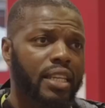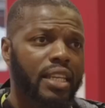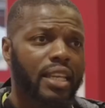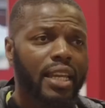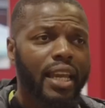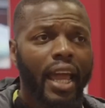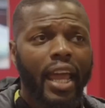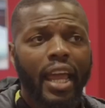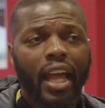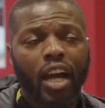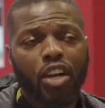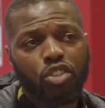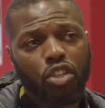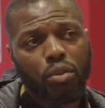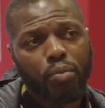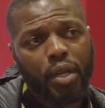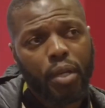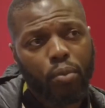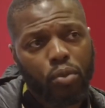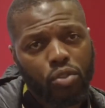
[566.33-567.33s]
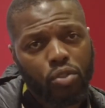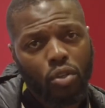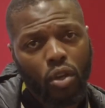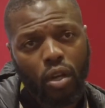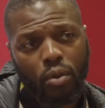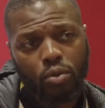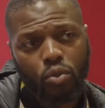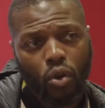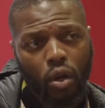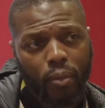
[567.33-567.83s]
nearly 800 people turned
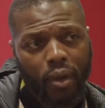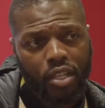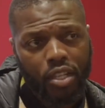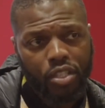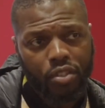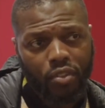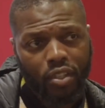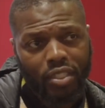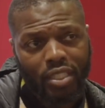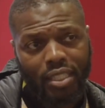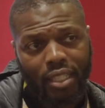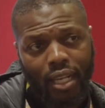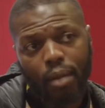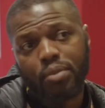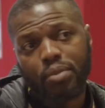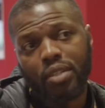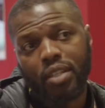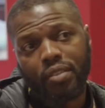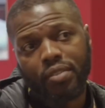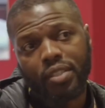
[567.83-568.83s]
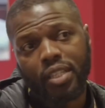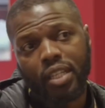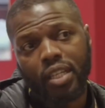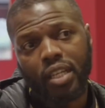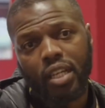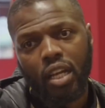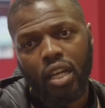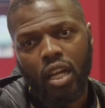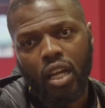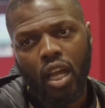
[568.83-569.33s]
up to our match versus Clapton FC.
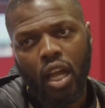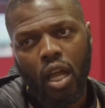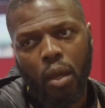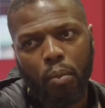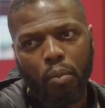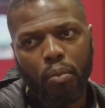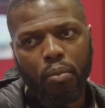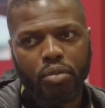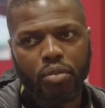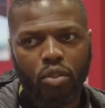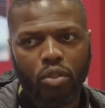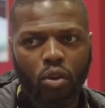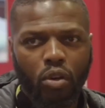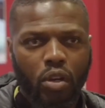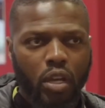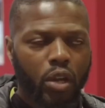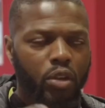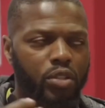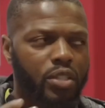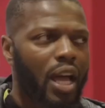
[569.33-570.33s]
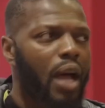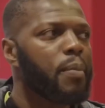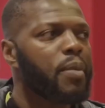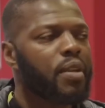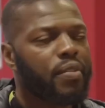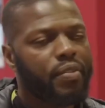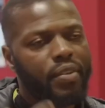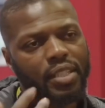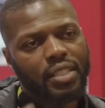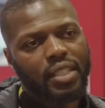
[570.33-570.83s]
So it's
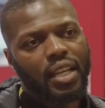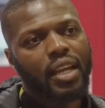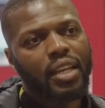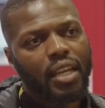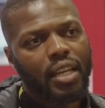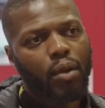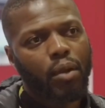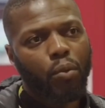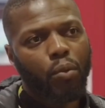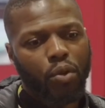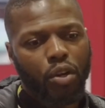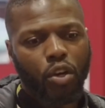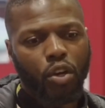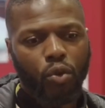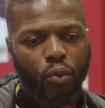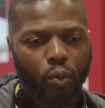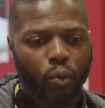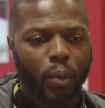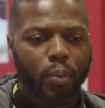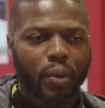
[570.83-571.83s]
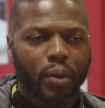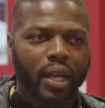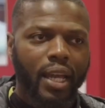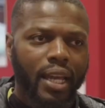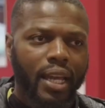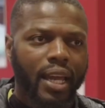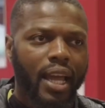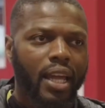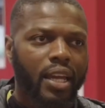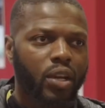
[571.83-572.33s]
atmospheres like that that we want to
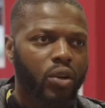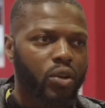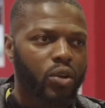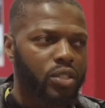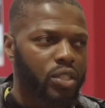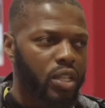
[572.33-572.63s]
replicate in Hackney.